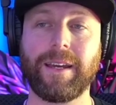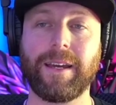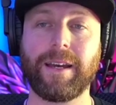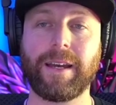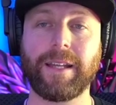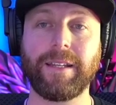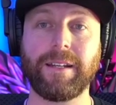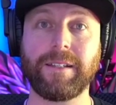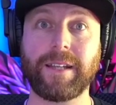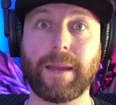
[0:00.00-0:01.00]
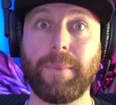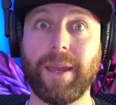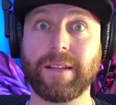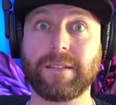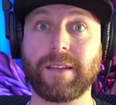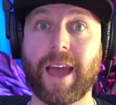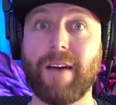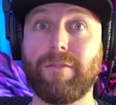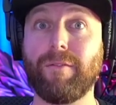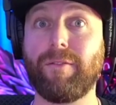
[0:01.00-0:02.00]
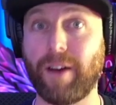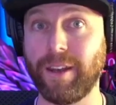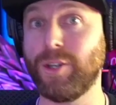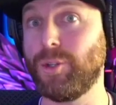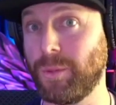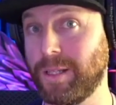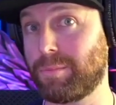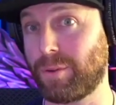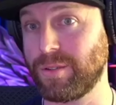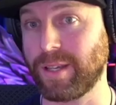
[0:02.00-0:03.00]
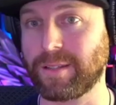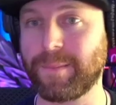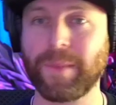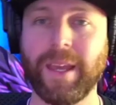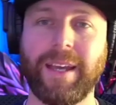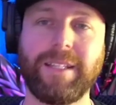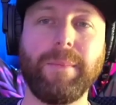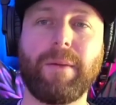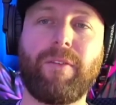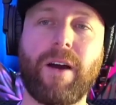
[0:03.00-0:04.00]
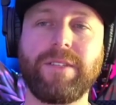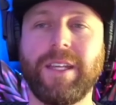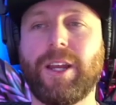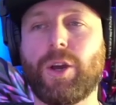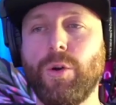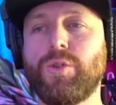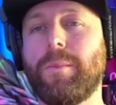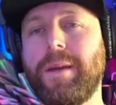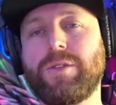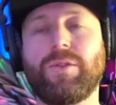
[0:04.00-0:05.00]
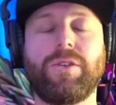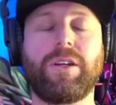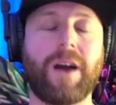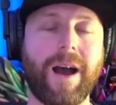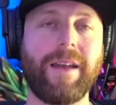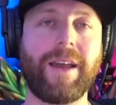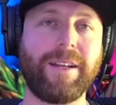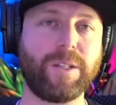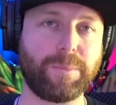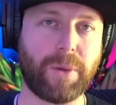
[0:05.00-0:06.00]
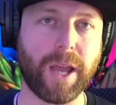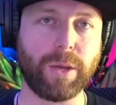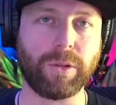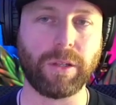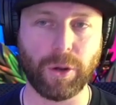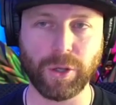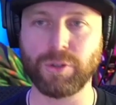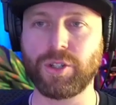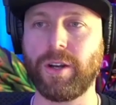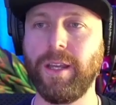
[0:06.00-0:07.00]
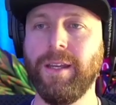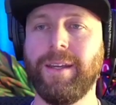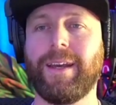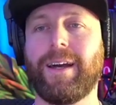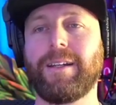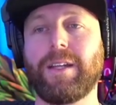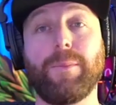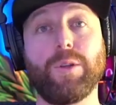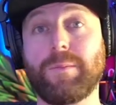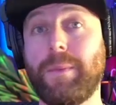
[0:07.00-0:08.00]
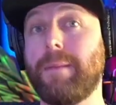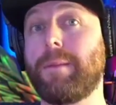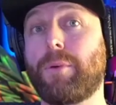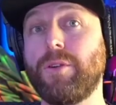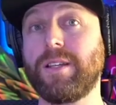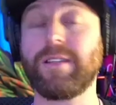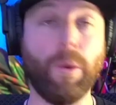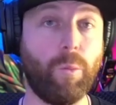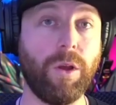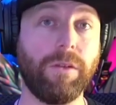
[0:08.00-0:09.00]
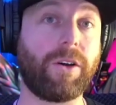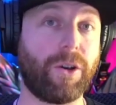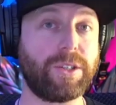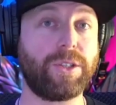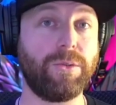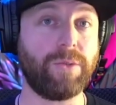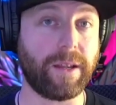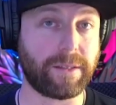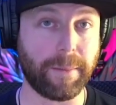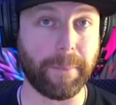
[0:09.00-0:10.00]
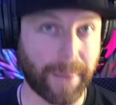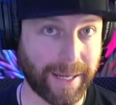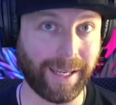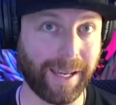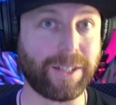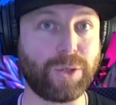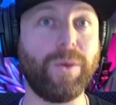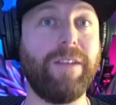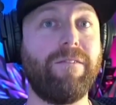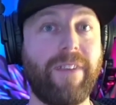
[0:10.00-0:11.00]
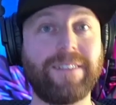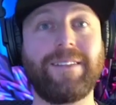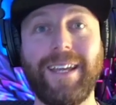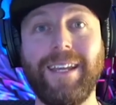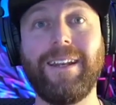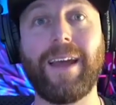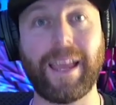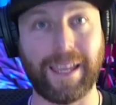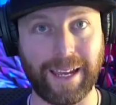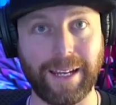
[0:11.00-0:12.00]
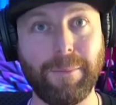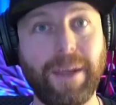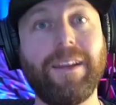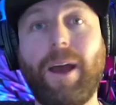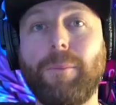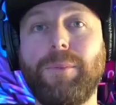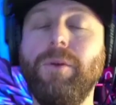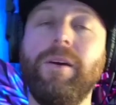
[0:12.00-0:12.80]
at the end of the day, PS, have fun doing the process. And tip number 5 is to get a coach or mentor to guide and inspire you along your journey to help you speed up the process. It will cost you some money to invest in getting me to help you,